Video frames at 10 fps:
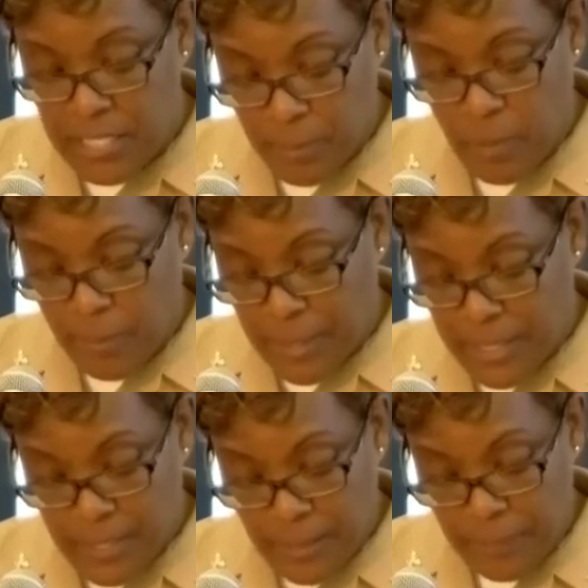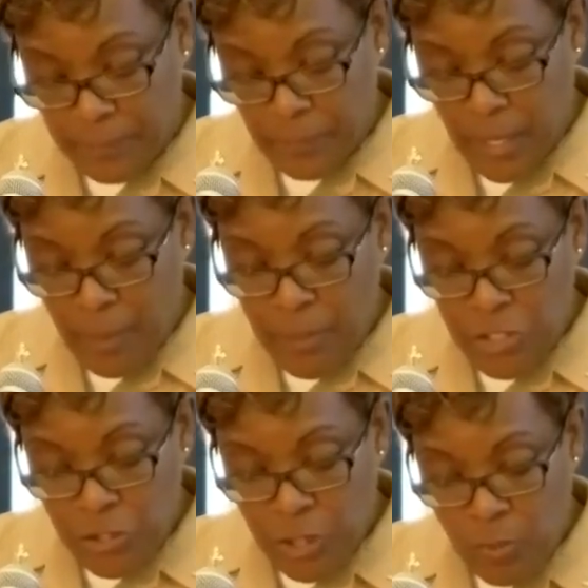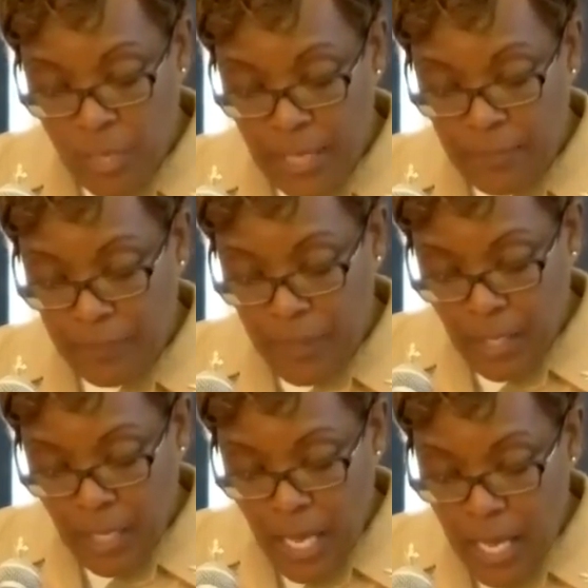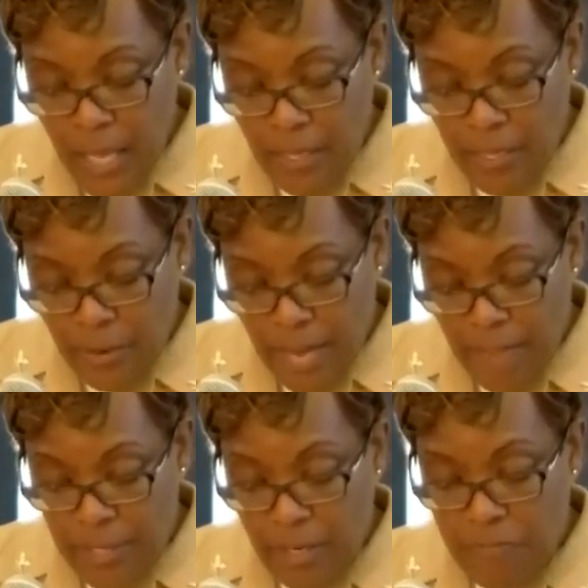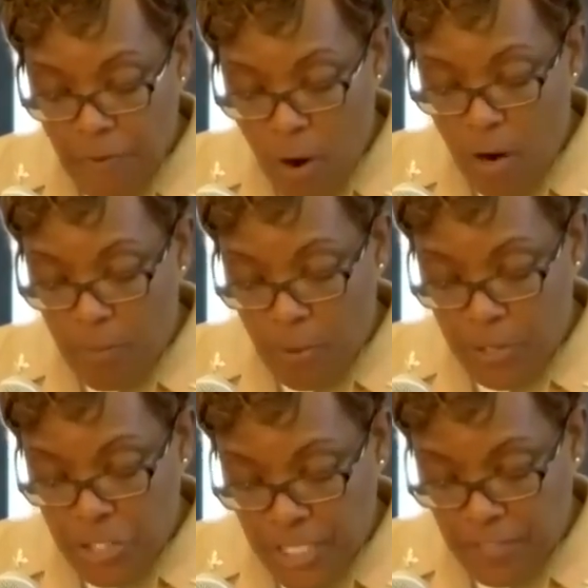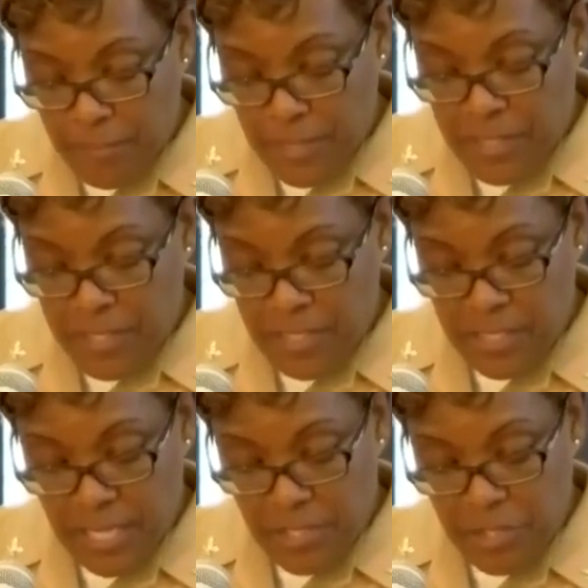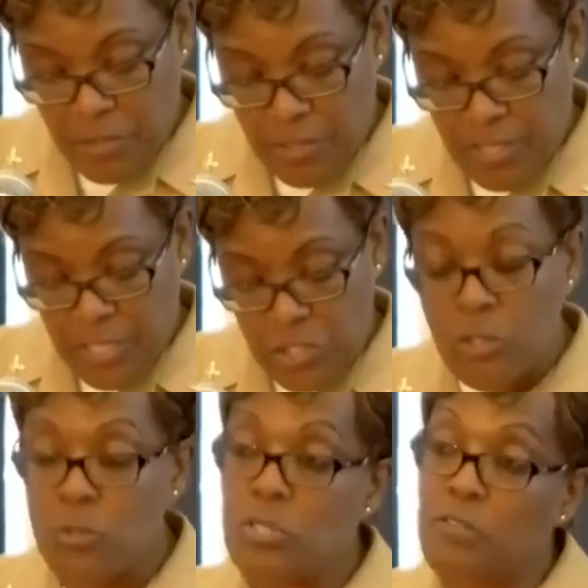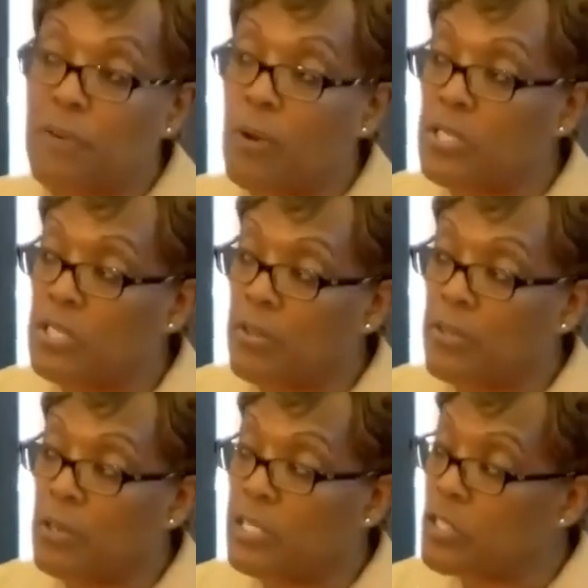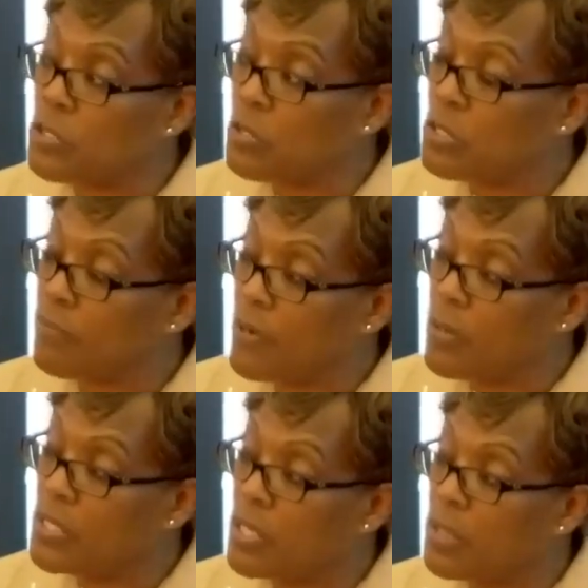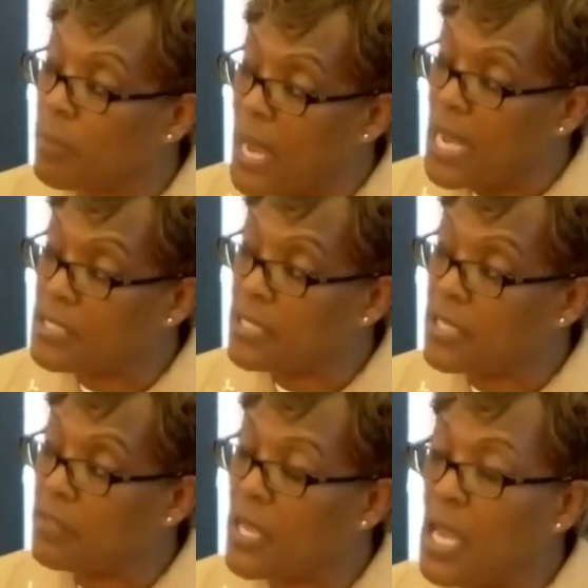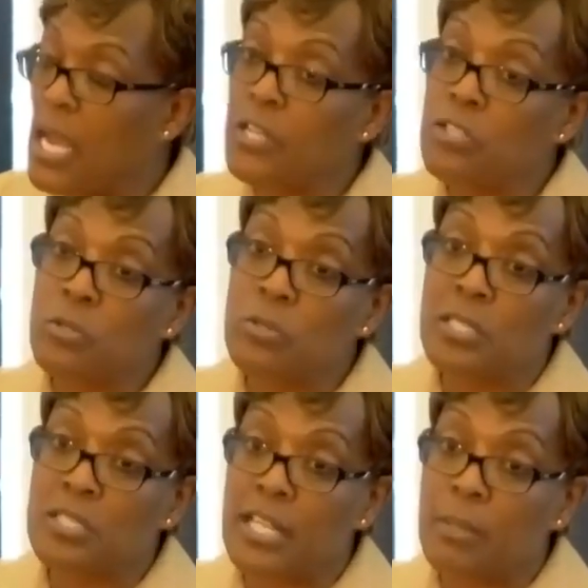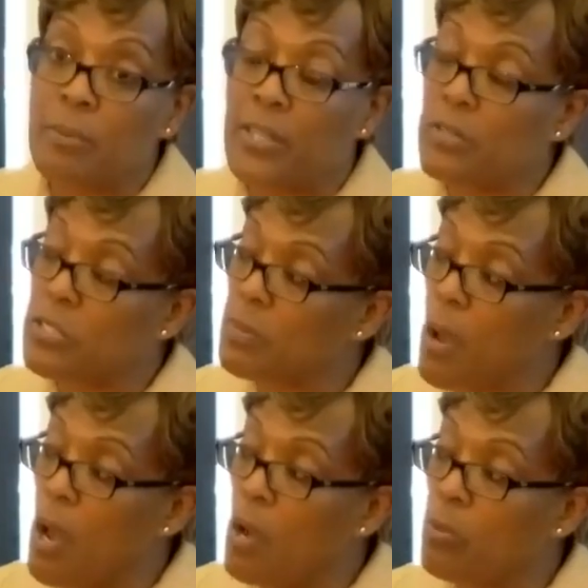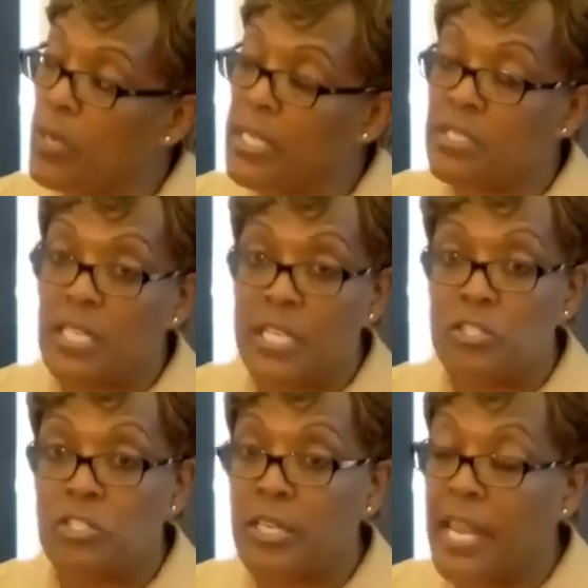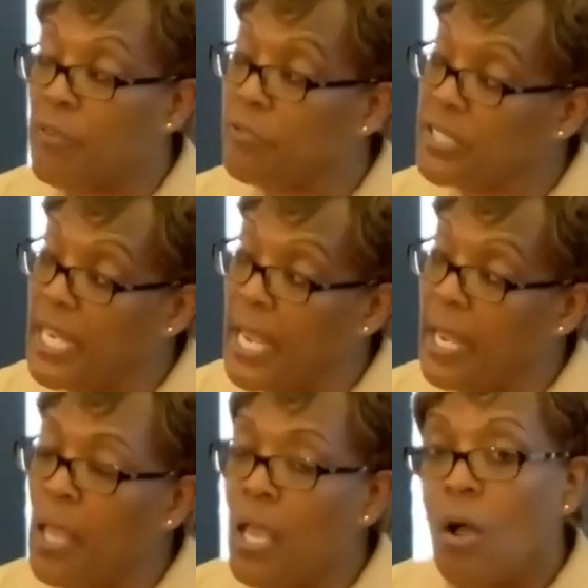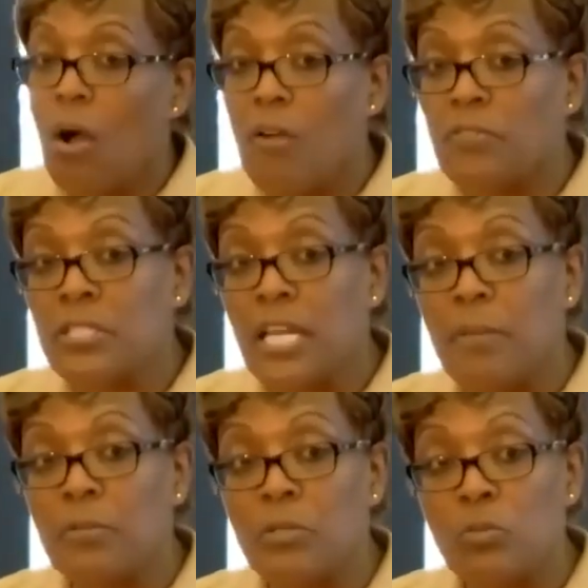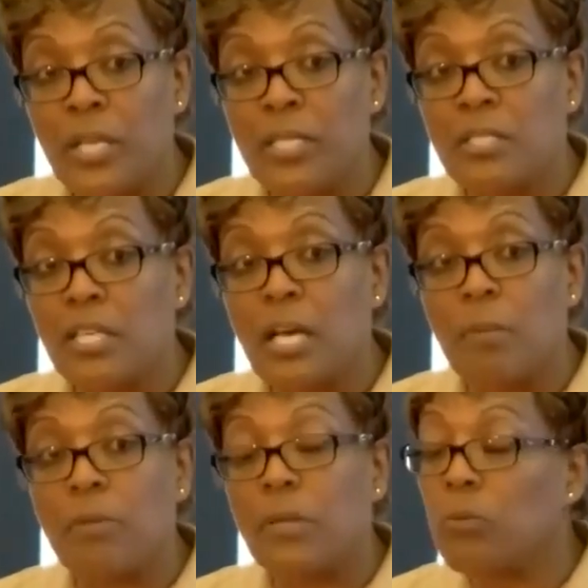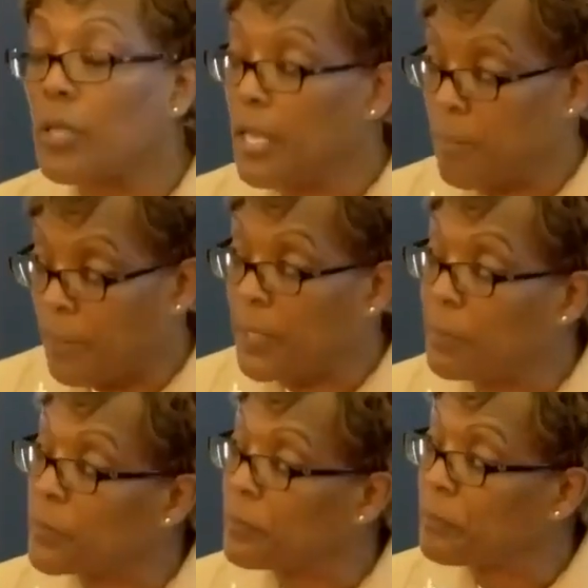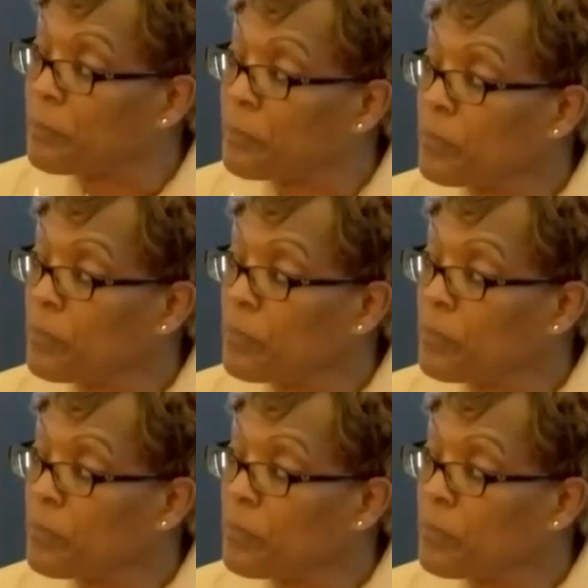disappointments. But you know what? There have been far more achievements and success stories. I choose to focus on those. I choose to focus on the positive. I choose to celebrate the small wins each and every day. Oftentimes those wins come in my people.